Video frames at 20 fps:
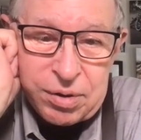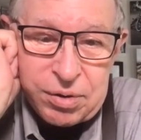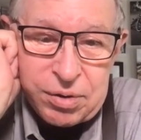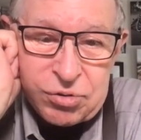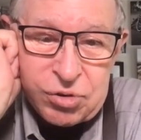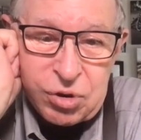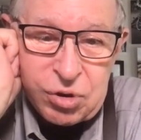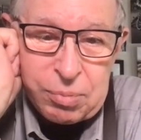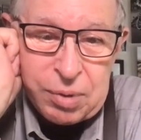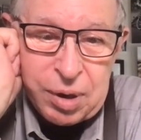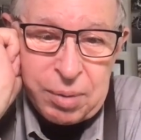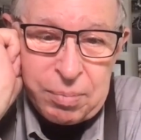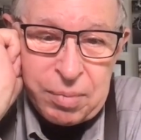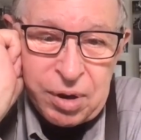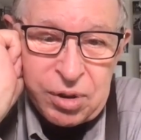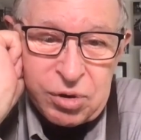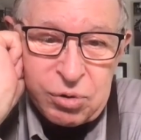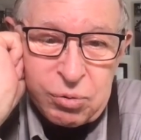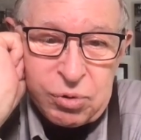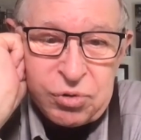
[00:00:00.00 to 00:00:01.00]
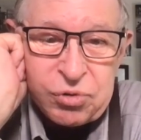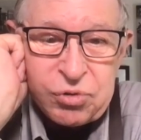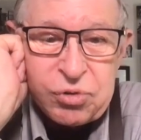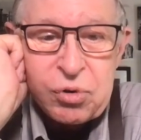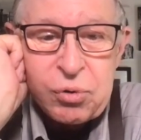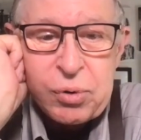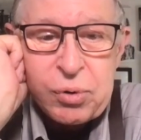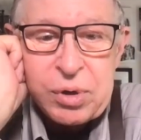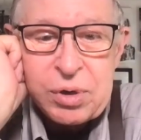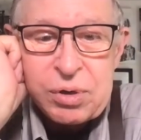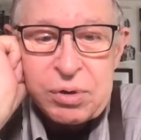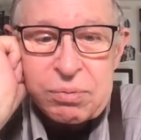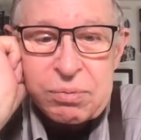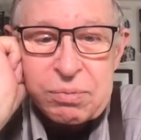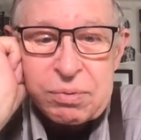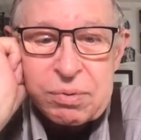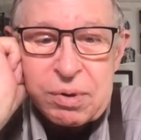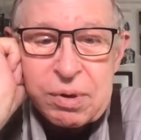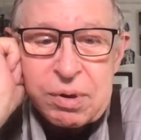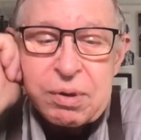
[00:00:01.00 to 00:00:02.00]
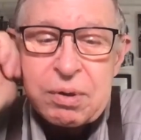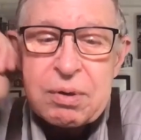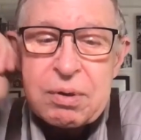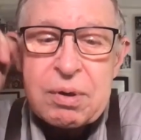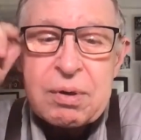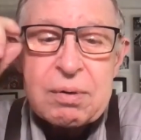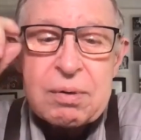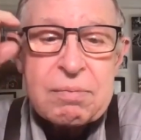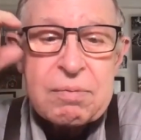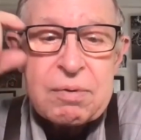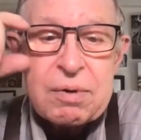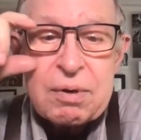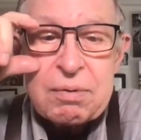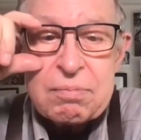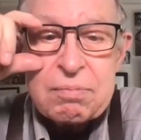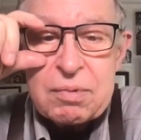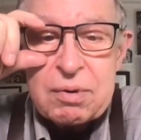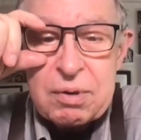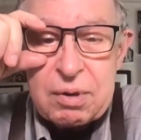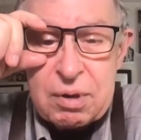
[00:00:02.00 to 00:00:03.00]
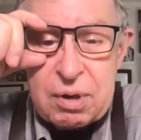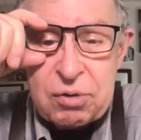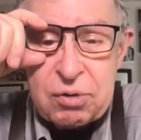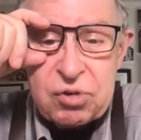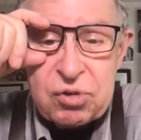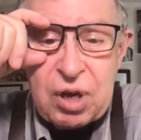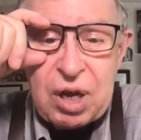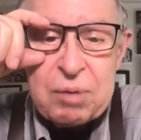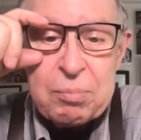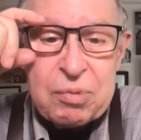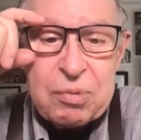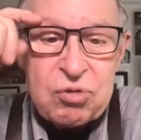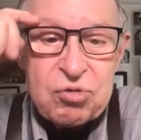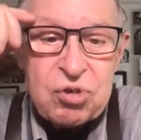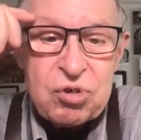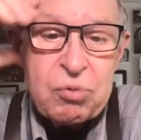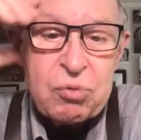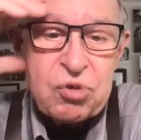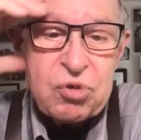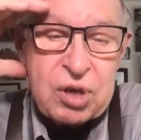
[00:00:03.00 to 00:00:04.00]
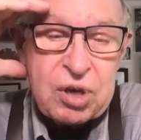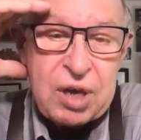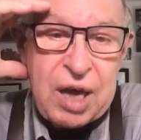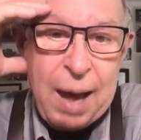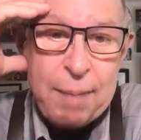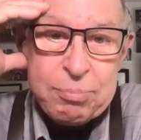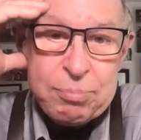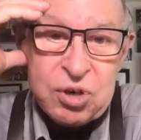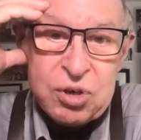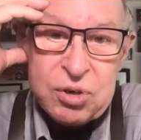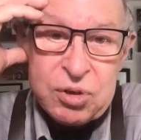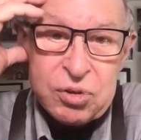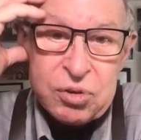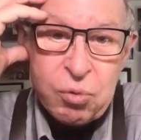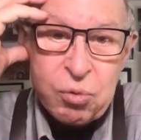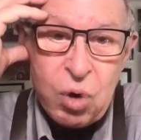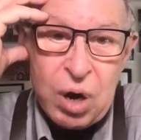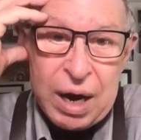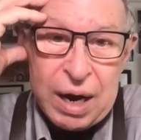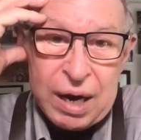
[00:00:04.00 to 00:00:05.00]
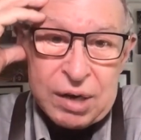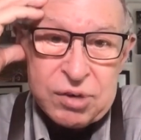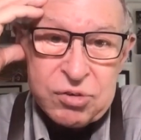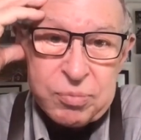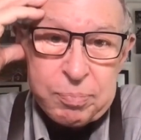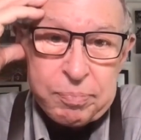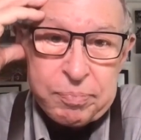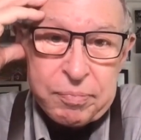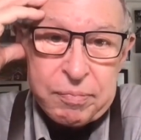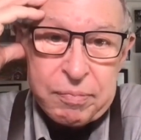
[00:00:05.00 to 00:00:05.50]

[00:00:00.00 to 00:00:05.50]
So my mother was doing assignments. She was a captain in the WACS.